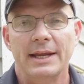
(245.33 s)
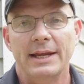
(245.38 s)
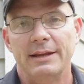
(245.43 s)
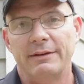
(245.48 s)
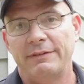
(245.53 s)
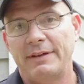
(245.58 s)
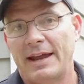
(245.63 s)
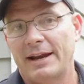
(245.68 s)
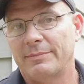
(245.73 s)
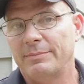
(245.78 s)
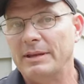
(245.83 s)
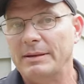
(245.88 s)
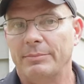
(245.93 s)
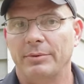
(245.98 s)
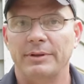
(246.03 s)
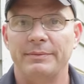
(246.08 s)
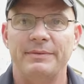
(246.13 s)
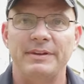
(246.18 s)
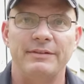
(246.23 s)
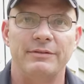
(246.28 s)
In fact,
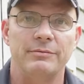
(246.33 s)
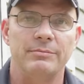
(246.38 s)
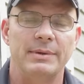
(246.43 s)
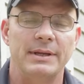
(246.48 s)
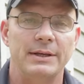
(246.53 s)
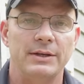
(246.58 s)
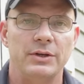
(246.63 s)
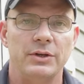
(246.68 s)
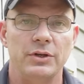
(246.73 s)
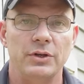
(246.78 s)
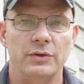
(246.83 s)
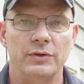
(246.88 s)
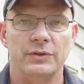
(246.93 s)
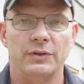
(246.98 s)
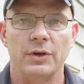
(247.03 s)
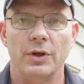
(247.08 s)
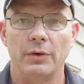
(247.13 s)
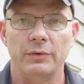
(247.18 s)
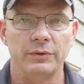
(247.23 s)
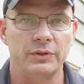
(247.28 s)
people have even been
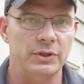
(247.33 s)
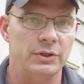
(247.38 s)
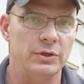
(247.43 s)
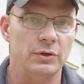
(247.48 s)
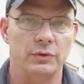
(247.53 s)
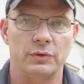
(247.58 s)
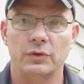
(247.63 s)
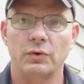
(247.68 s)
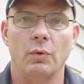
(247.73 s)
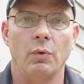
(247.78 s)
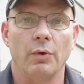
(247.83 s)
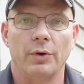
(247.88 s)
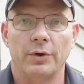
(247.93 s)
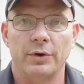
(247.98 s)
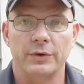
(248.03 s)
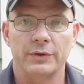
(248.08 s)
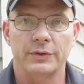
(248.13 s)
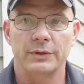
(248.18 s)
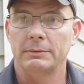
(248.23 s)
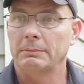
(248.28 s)
known to use
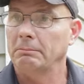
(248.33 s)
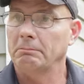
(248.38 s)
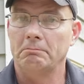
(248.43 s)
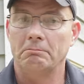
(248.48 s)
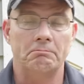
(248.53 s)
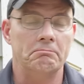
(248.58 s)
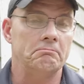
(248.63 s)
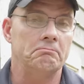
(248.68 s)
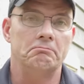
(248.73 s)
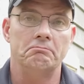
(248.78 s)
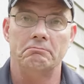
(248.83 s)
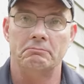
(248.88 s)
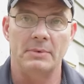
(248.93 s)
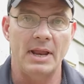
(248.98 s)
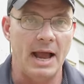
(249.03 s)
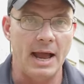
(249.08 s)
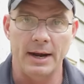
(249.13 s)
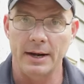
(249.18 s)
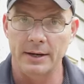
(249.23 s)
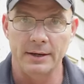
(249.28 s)
quarters.
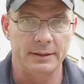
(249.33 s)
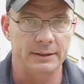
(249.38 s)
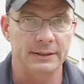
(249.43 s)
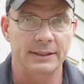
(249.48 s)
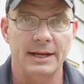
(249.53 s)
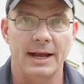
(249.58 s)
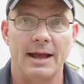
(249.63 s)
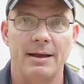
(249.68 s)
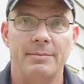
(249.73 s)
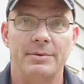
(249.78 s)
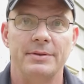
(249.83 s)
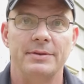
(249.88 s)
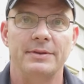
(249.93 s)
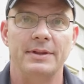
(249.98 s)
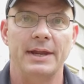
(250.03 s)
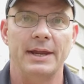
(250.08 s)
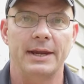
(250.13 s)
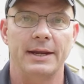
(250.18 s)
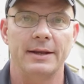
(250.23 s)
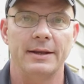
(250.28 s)
Not an uncommon
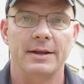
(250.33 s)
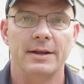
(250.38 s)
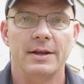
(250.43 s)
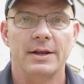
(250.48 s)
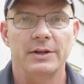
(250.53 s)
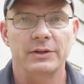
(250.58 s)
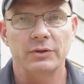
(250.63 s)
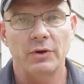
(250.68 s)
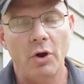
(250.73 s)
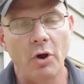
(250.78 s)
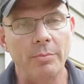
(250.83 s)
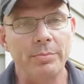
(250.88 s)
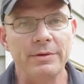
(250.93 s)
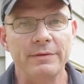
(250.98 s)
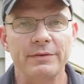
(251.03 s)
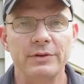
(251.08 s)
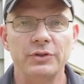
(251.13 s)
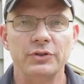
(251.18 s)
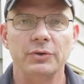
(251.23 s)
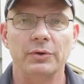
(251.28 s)
thing. So I hope
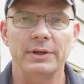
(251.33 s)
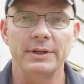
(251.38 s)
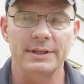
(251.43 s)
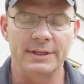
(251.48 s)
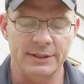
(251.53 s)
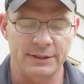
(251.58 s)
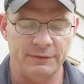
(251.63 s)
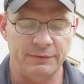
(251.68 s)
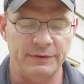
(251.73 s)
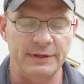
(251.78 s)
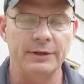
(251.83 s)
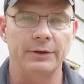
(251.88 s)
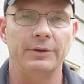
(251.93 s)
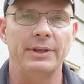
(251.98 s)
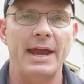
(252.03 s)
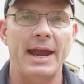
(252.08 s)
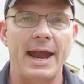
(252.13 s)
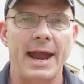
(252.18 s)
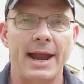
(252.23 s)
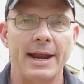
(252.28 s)
you've enjoyed this field
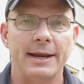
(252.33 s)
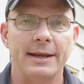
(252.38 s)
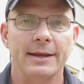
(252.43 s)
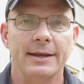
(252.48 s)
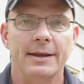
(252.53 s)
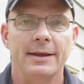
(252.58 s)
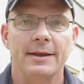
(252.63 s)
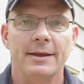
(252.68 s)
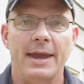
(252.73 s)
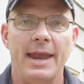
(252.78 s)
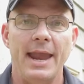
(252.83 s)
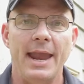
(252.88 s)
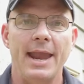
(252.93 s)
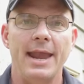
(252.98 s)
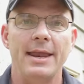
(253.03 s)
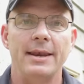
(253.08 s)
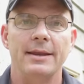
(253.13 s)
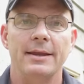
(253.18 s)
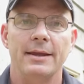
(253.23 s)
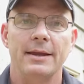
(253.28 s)
hack,
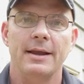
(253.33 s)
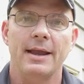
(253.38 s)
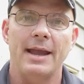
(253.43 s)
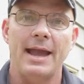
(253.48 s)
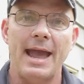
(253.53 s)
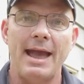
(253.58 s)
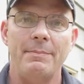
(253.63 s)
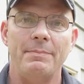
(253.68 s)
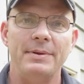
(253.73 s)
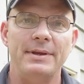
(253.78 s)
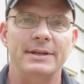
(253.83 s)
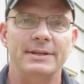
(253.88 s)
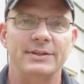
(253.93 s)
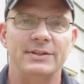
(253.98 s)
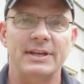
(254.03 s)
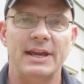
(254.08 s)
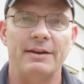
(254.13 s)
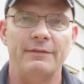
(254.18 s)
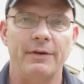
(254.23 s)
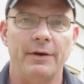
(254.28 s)
and happy and
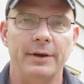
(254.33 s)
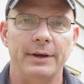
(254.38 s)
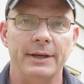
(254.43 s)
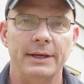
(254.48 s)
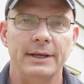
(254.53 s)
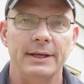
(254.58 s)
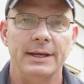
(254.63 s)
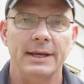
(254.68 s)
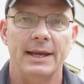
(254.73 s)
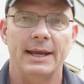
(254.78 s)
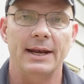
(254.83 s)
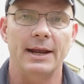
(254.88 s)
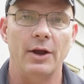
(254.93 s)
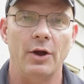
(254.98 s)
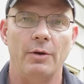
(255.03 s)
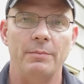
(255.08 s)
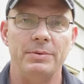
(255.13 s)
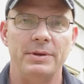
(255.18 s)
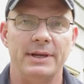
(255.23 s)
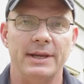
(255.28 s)
safe hunting, and I
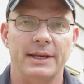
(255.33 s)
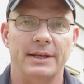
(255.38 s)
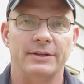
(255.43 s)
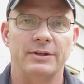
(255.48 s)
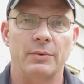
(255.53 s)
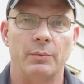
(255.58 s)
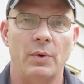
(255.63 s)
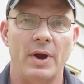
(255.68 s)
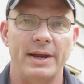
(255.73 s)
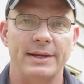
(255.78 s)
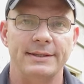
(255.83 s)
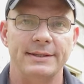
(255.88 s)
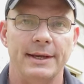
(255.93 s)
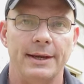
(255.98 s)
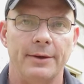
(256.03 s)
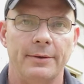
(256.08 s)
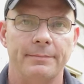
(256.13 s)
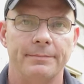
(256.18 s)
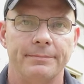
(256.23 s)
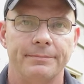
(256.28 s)
hope you get a
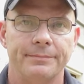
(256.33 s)
whitetail.